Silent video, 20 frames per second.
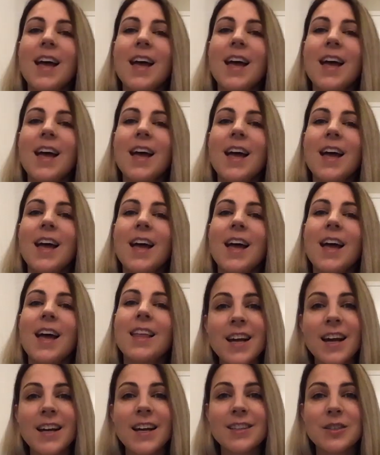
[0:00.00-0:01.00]
in
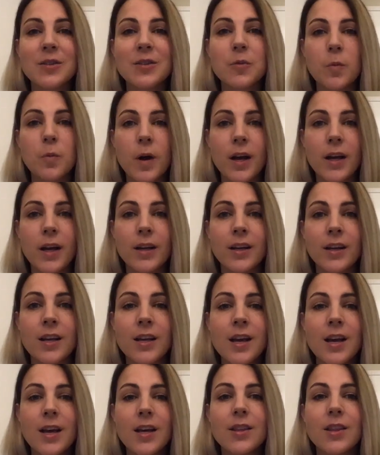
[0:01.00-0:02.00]
1991,
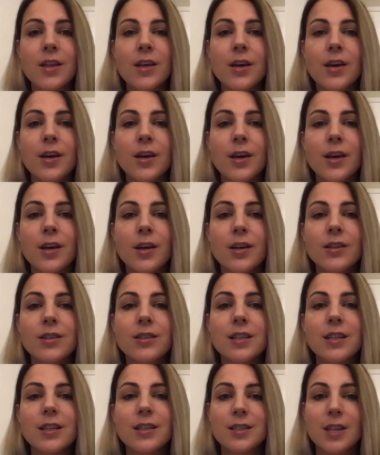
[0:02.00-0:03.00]
the
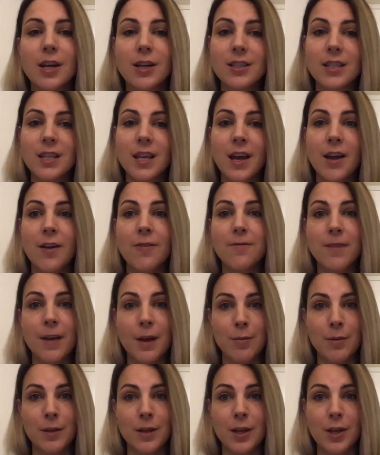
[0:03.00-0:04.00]
Dartier
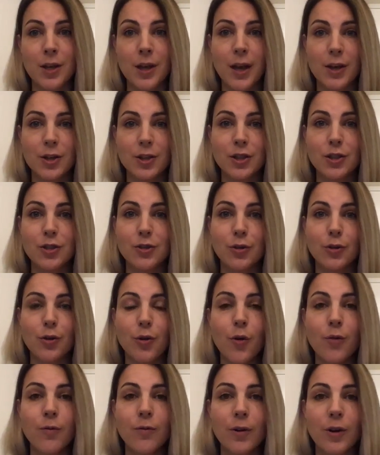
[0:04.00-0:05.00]
family actually took
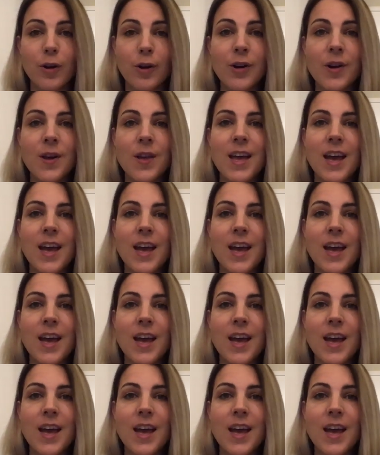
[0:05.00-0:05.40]
over.